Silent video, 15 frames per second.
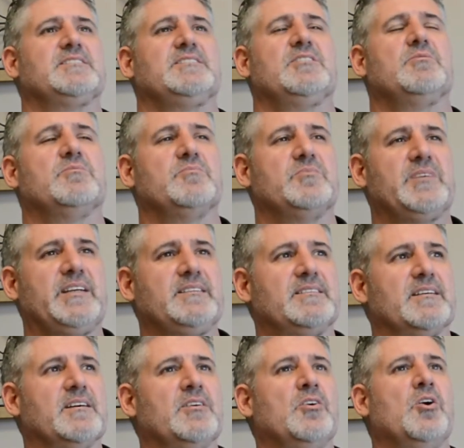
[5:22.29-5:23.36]
You don't need
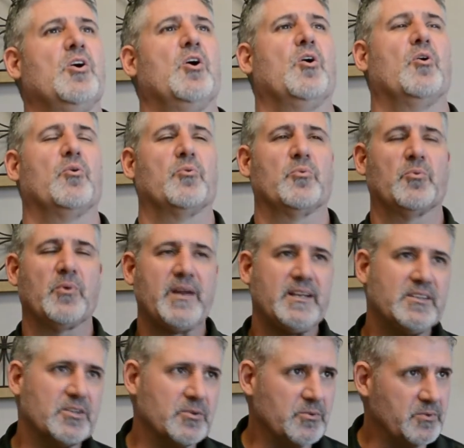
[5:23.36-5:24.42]
to
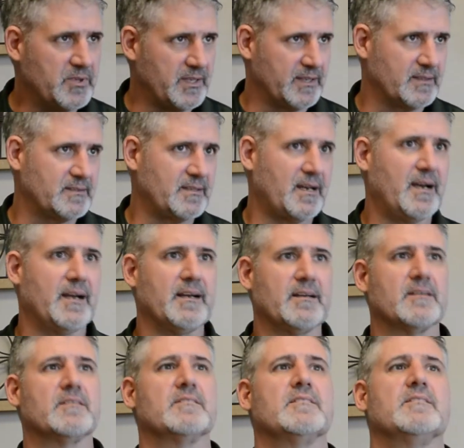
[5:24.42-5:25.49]
redo the
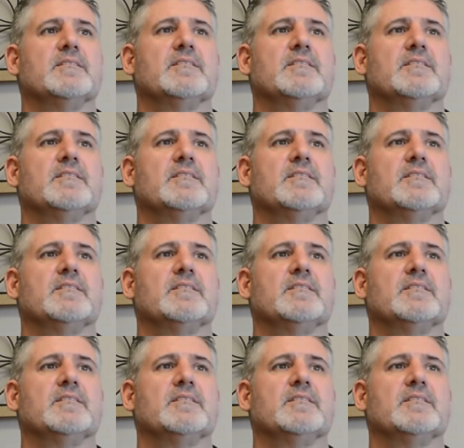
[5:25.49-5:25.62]
entire